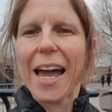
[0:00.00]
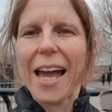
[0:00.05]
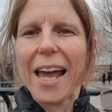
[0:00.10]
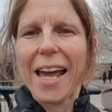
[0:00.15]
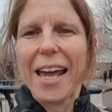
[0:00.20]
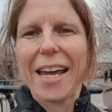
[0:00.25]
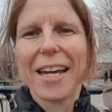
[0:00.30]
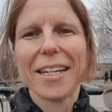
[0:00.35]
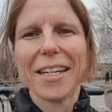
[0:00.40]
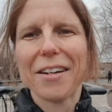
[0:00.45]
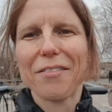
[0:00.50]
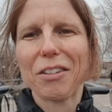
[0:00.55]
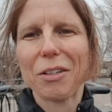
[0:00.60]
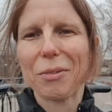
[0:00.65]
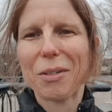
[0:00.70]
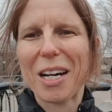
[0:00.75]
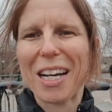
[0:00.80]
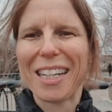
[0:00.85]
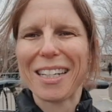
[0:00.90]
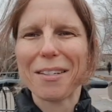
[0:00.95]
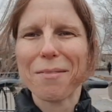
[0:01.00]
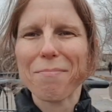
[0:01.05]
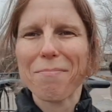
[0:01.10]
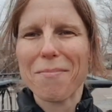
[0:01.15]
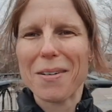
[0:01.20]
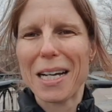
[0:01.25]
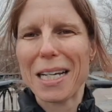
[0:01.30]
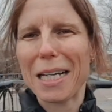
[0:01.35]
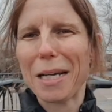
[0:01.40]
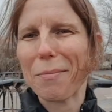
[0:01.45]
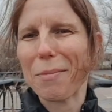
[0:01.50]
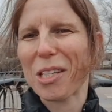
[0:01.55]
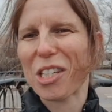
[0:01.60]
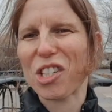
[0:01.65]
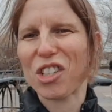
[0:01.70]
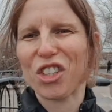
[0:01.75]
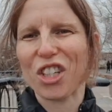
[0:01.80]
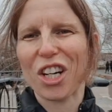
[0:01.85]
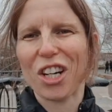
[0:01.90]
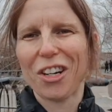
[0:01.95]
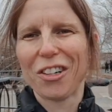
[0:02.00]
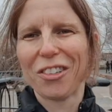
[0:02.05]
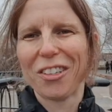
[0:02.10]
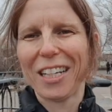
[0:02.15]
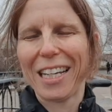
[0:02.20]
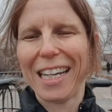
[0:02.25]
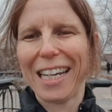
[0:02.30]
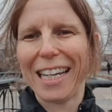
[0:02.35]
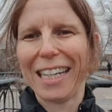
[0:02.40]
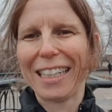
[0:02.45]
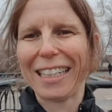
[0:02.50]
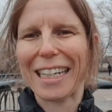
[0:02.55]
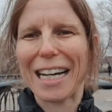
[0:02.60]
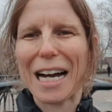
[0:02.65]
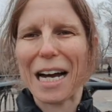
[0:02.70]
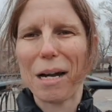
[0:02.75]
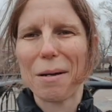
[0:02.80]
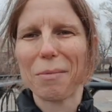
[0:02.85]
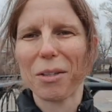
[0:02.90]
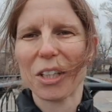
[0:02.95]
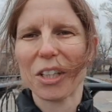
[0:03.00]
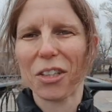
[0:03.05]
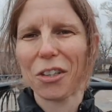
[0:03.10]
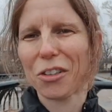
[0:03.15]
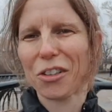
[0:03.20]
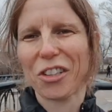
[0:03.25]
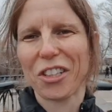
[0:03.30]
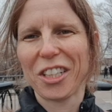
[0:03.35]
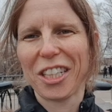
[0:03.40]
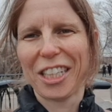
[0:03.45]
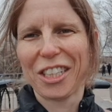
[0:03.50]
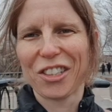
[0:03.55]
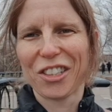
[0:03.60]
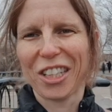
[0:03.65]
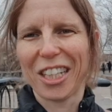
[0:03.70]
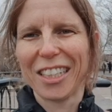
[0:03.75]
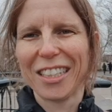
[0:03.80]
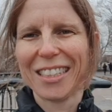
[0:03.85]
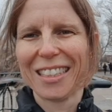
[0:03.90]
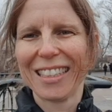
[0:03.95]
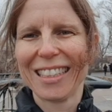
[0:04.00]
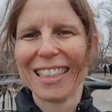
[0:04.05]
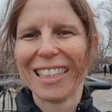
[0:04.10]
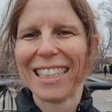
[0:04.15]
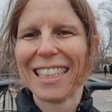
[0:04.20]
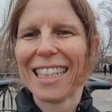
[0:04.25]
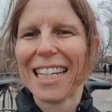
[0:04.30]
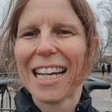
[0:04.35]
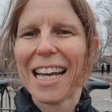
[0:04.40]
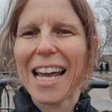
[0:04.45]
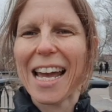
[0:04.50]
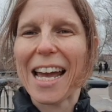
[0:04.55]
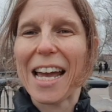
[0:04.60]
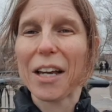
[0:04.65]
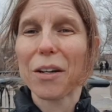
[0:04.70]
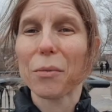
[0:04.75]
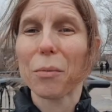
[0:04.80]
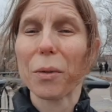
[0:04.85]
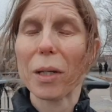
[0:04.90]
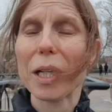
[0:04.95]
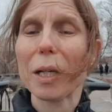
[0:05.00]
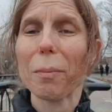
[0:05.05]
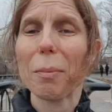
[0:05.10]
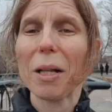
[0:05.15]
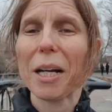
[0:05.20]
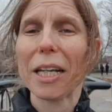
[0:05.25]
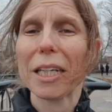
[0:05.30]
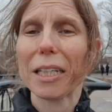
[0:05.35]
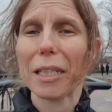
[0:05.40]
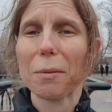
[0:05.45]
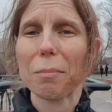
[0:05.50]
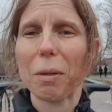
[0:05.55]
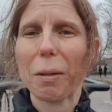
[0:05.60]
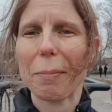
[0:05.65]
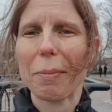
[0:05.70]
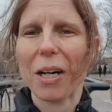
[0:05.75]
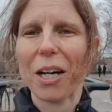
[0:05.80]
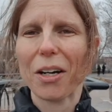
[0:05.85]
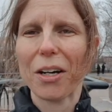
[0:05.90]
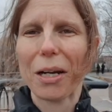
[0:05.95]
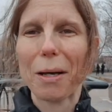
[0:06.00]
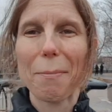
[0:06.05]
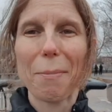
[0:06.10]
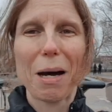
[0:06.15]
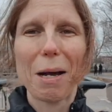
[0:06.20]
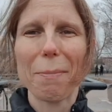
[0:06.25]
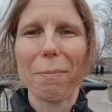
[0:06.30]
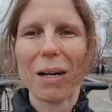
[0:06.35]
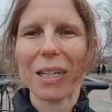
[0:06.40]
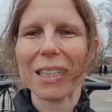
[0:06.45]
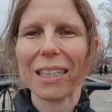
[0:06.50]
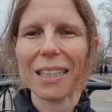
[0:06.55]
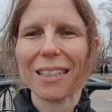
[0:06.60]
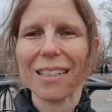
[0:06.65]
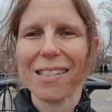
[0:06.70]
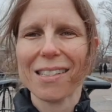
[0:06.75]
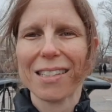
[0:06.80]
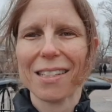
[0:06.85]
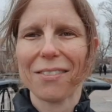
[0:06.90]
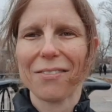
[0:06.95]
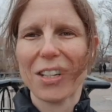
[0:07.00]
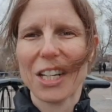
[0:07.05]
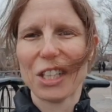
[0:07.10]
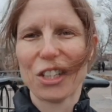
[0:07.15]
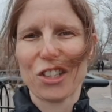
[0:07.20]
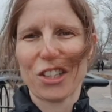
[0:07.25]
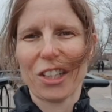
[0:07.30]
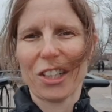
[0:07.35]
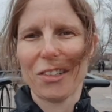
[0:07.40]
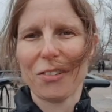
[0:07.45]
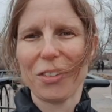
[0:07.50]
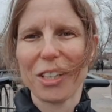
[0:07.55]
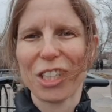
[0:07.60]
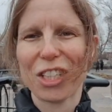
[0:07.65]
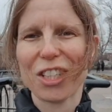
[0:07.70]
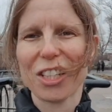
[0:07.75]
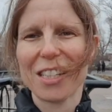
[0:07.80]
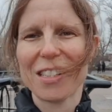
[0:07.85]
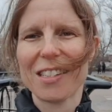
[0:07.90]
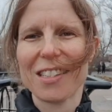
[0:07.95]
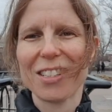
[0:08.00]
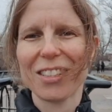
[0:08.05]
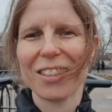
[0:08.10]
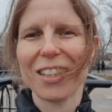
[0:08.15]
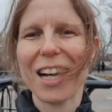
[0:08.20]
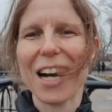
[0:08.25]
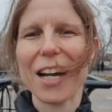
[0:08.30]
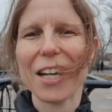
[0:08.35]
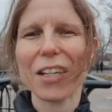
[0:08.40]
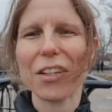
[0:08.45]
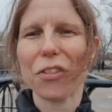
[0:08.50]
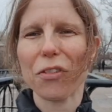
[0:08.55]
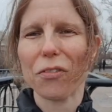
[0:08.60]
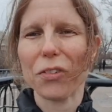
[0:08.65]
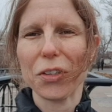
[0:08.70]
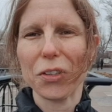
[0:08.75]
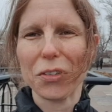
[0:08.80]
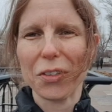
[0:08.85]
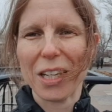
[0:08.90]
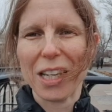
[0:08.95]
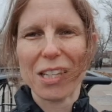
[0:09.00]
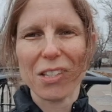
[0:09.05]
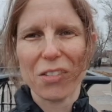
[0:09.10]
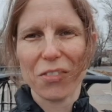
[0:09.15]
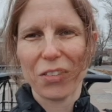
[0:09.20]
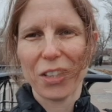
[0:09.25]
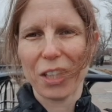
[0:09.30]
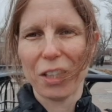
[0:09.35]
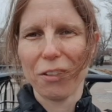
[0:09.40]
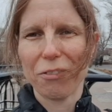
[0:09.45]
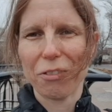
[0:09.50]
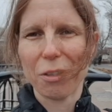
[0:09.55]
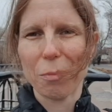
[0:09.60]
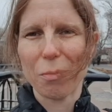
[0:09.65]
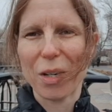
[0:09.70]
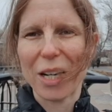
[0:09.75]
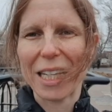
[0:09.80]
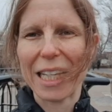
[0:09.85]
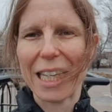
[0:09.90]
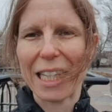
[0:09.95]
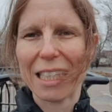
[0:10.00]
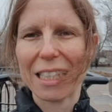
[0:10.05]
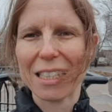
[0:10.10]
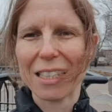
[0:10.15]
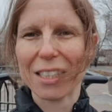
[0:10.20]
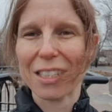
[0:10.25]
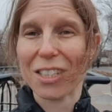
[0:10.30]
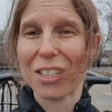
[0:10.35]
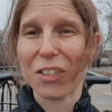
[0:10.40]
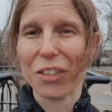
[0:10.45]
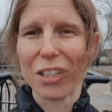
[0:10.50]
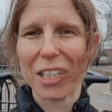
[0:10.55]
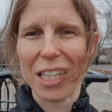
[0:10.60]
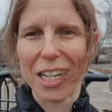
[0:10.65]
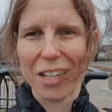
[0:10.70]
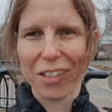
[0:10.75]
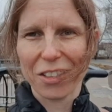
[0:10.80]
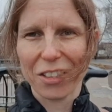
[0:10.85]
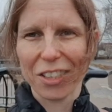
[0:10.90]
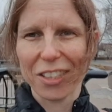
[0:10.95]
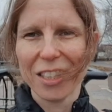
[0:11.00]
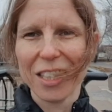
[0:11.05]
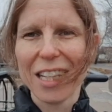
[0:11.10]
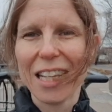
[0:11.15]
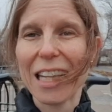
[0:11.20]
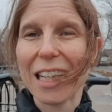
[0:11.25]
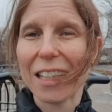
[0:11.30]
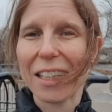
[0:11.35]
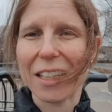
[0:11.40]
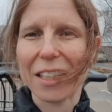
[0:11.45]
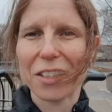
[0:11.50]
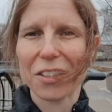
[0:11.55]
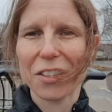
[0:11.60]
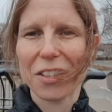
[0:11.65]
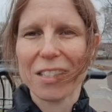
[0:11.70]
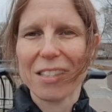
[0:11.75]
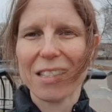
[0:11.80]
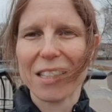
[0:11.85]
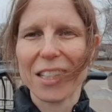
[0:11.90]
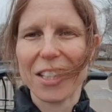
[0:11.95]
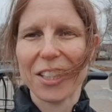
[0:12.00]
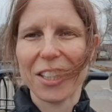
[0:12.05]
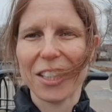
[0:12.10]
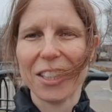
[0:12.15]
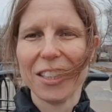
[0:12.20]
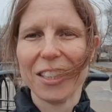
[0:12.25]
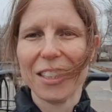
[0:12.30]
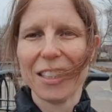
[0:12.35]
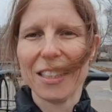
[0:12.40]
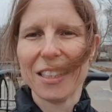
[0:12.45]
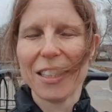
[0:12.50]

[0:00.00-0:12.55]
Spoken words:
Hey everyone, my name is Joe, and I'm the Kosher Ninja. And we're planning and preparing my bucket list adventure, which is to hike through Israel from one end to the other later this year.